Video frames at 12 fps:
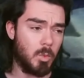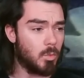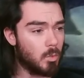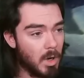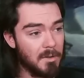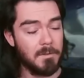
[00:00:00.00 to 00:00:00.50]

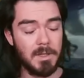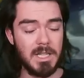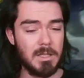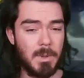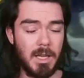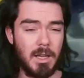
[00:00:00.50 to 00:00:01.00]
roughly
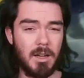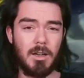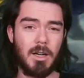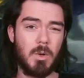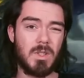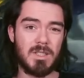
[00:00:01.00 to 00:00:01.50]
speaking,
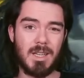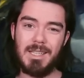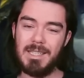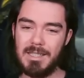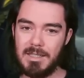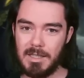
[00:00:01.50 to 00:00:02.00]
I would say
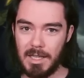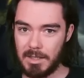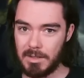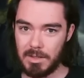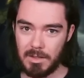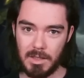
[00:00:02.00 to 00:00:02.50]

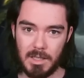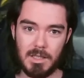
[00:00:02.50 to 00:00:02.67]
six